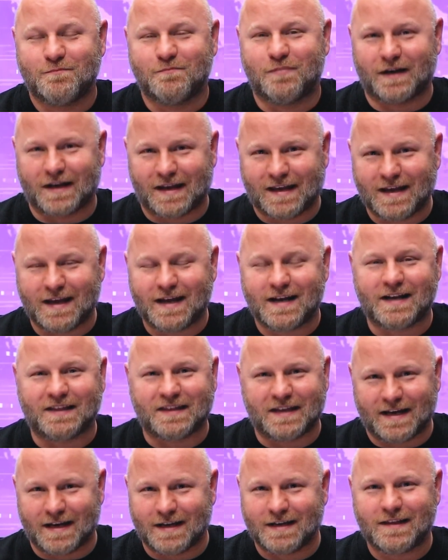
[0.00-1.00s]
But again,
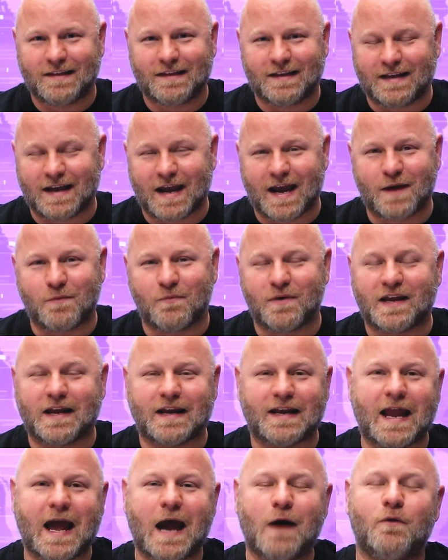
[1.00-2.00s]
at the end of the day, we
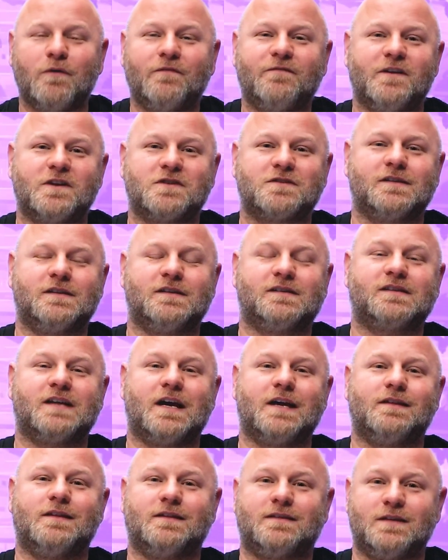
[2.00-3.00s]
can now officially
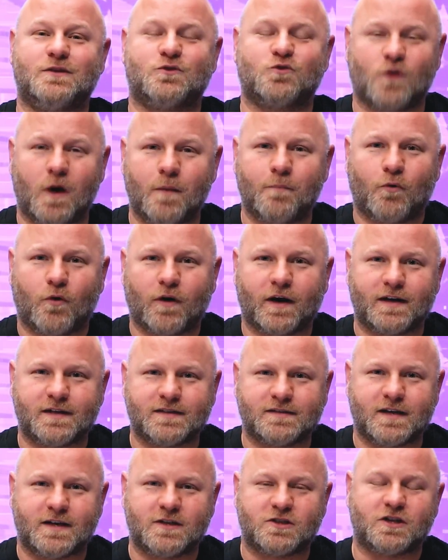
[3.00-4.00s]
say that the Trump
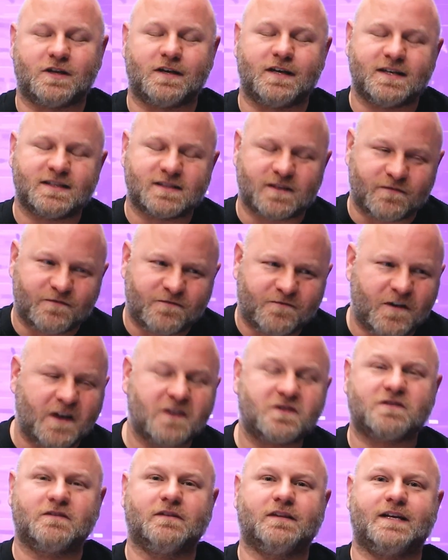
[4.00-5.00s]
Organization is
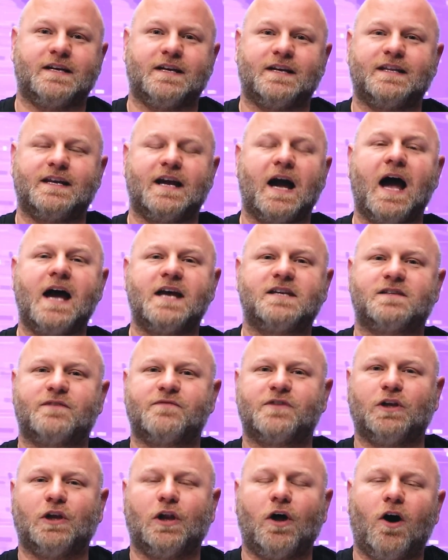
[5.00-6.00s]
officially, in the eyes
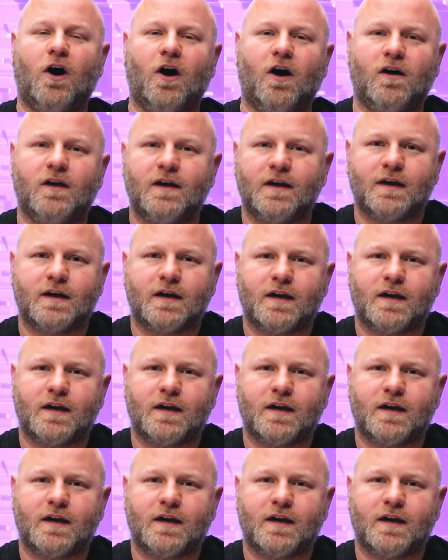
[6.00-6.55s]
of the law,